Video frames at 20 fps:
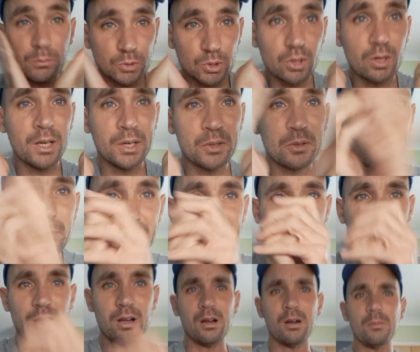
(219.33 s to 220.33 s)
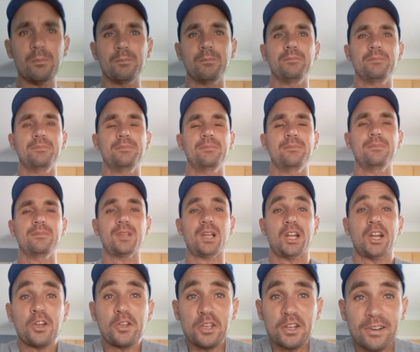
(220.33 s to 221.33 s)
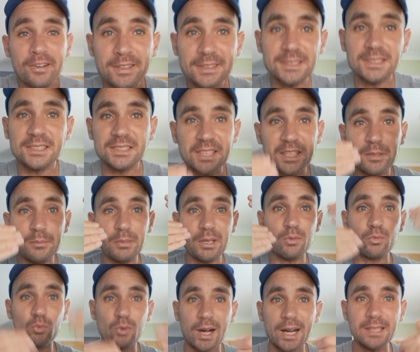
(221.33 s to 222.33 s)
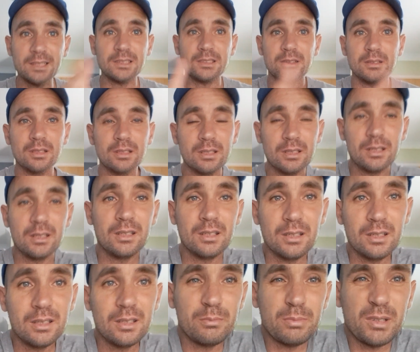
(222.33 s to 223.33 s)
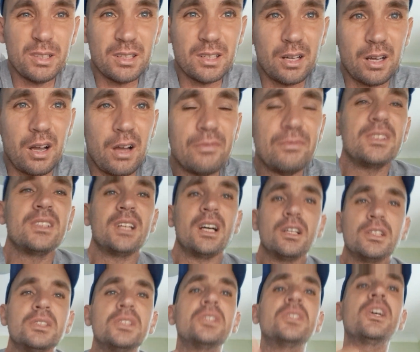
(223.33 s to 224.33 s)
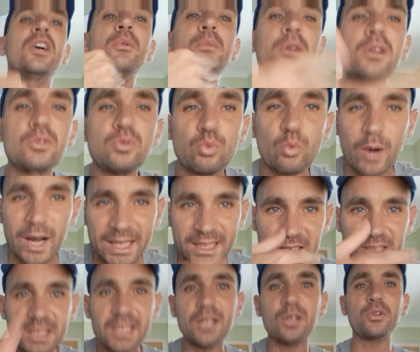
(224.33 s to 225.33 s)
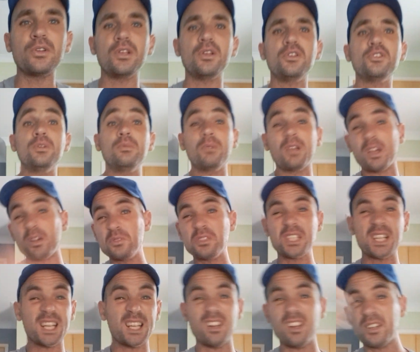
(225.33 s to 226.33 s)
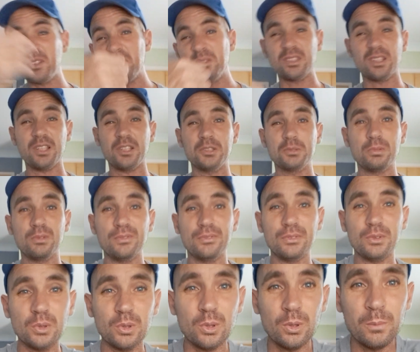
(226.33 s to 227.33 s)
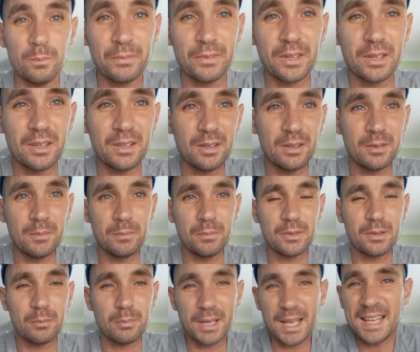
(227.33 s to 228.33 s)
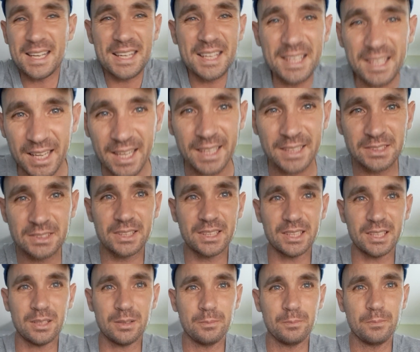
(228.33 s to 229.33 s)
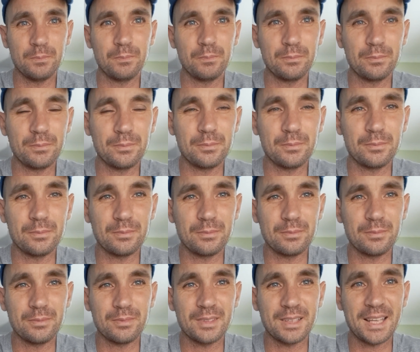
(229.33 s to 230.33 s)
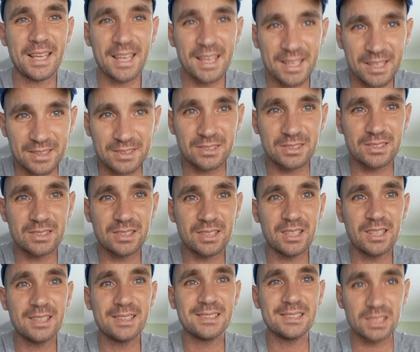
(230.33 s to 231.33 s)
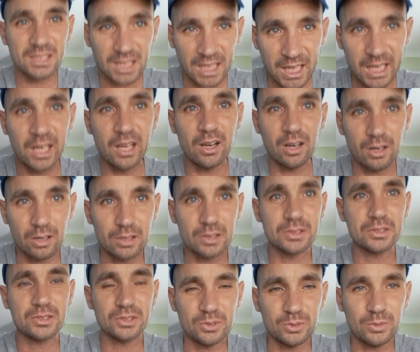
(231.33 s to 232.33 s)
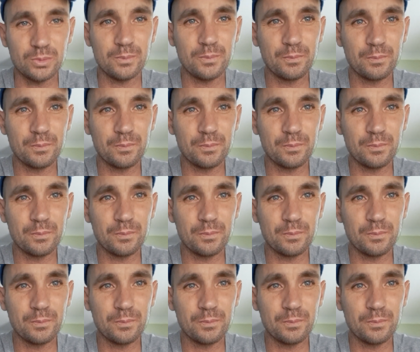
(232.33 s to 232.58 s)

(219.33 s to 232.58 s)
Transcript: I'm trying to remain calm. I know you'd like to see me rant, but I've done so much ranting on YouTube. Go check loads of those before. But Eddie Nketiah is staying at Arsenal.